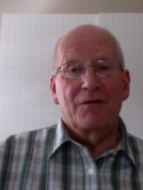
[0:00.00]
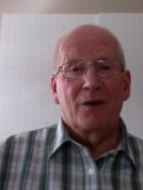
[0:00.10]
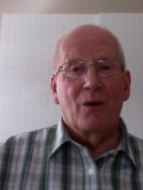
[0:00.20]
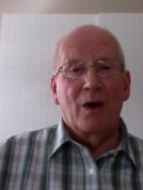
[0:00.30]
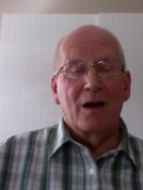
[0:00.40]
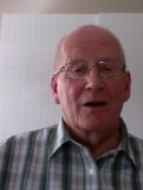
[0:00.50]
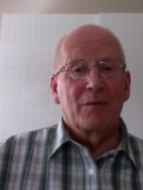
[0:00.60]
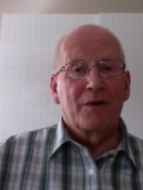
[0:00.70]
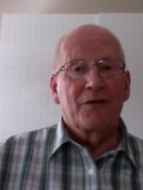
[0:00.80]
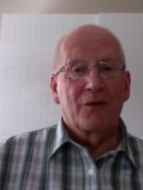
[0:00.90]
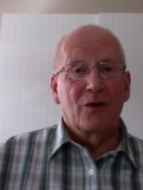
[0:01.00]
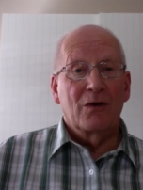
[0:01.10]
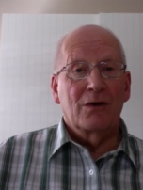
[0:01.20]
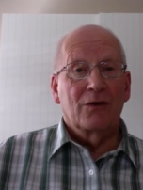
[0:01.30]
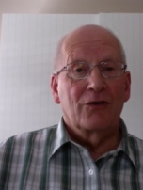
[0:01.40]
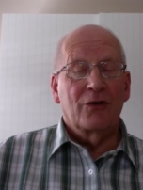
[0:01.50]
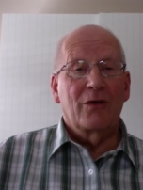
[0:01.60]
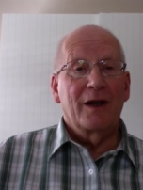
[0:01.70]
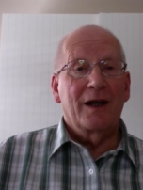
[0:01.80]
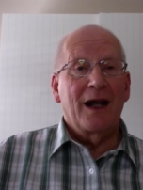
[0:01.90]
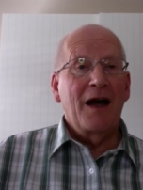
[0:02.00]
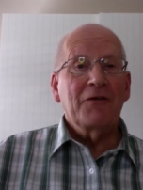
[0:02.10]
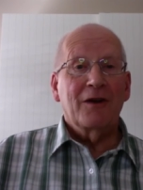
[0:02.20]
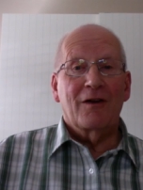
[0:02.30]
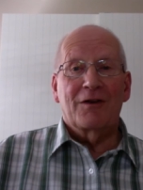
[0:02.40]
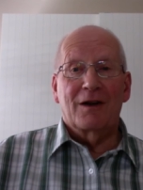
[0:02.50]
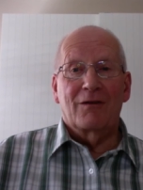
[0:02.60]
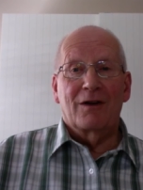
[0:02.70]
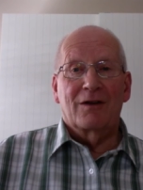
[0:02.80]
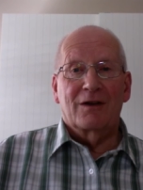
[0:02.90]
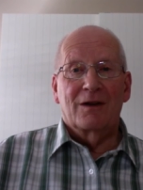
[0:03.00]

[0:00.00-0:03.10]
feel welcome before, during, and after the service?